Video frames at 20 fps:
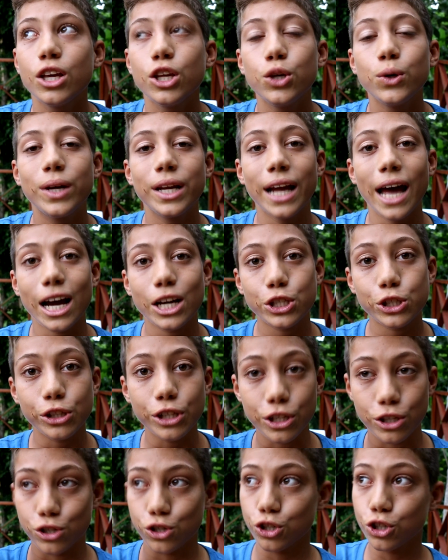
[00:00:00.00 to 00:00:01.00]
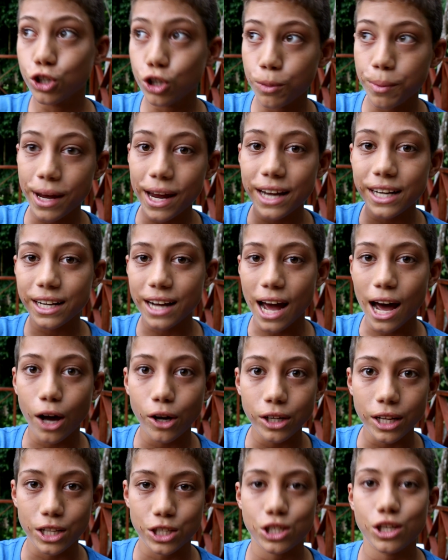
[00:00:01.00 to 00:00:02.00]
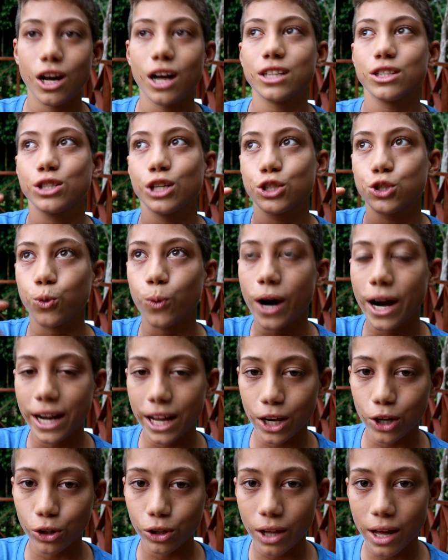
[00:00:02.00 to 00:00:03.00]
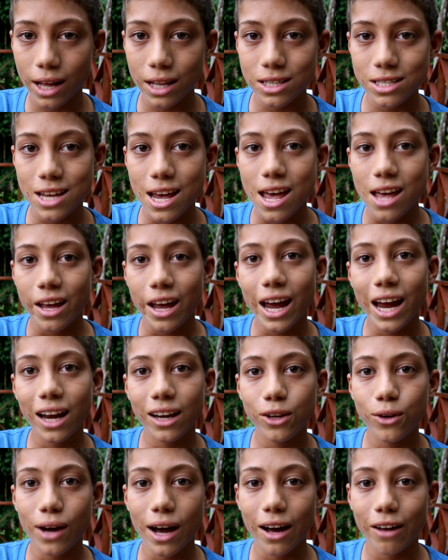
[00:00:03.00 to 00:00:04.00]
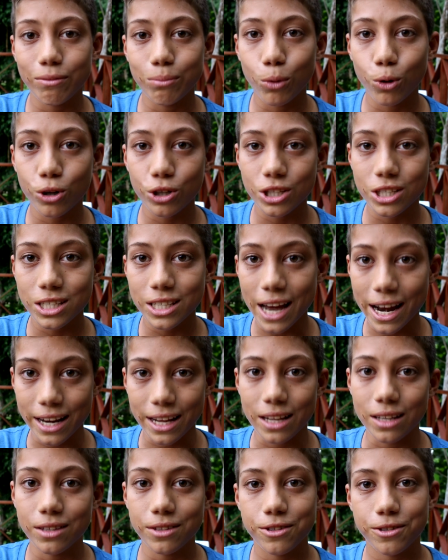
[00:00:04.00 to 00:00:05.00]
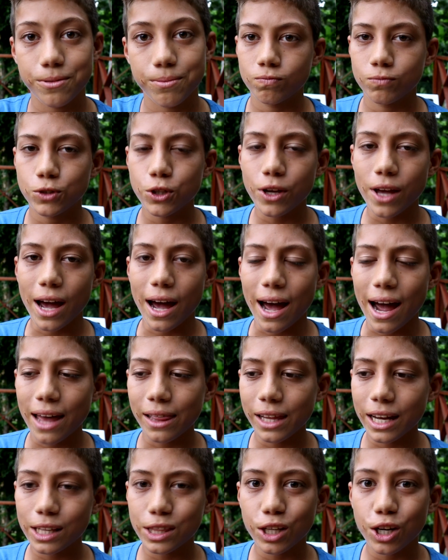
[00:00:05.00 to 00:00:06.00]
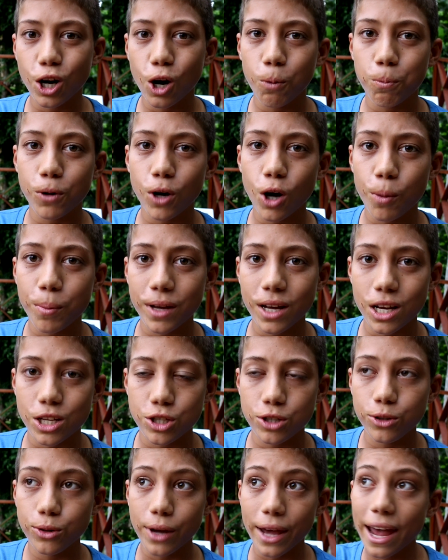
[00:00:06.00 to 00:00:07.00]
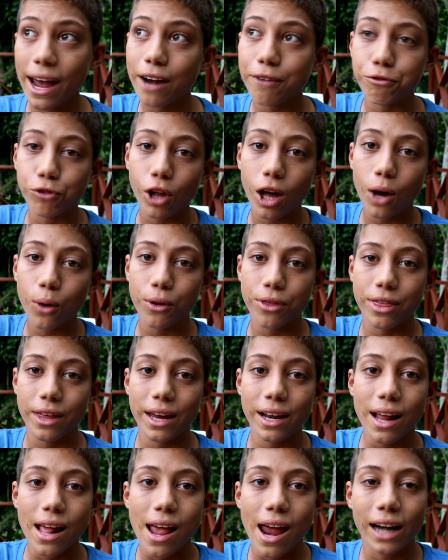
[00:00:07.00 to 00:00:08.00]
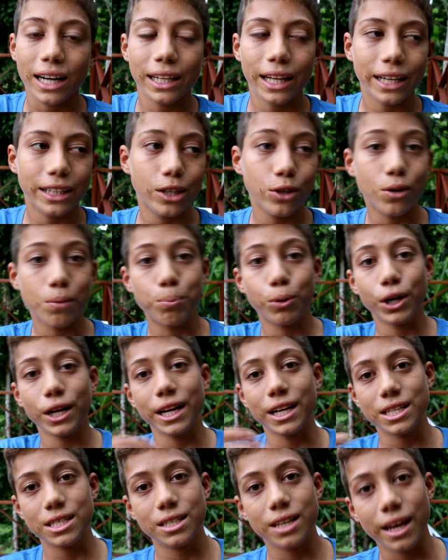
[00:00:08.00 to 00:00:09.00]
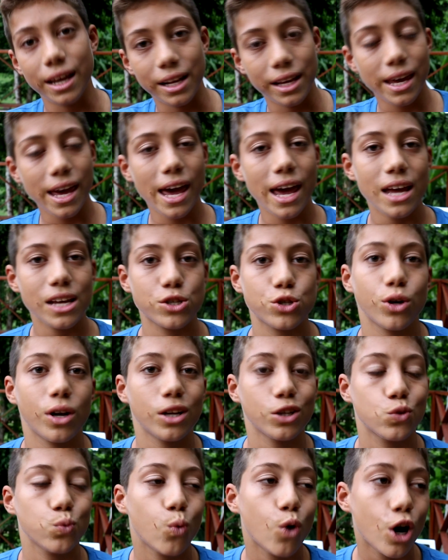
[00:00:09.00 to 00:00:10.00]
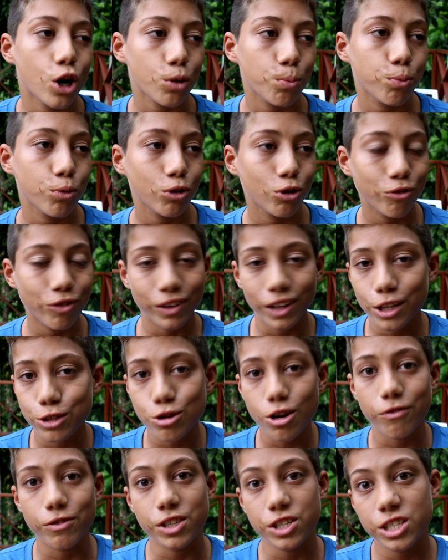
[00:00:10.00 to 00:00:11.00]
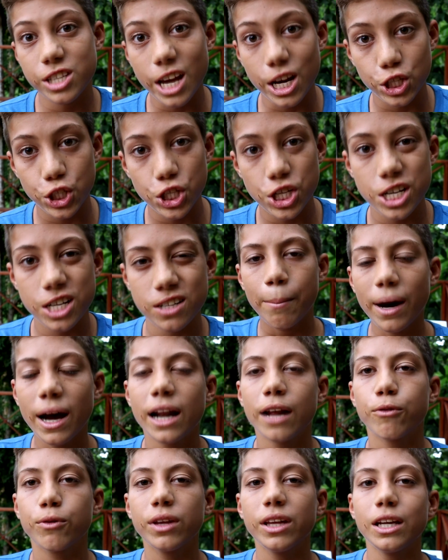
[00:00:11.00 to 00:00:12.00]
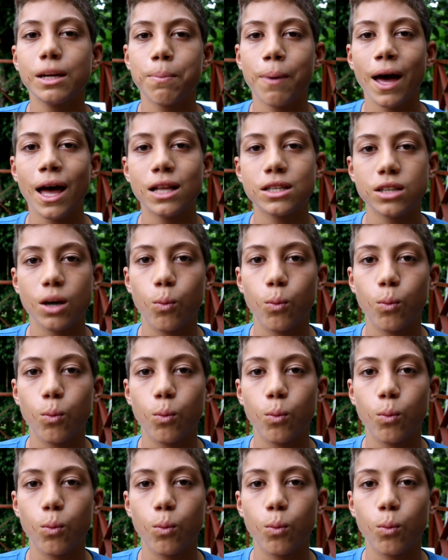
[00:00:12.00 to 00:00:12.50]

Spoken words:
You can actually zoom in and out. It's not such a wide angle lens, and you have more settings. So yeah, I like the GoPro because you can vlog with it, and I like that you can put it in a case so that it's waterproof unless you have the session. But it really depends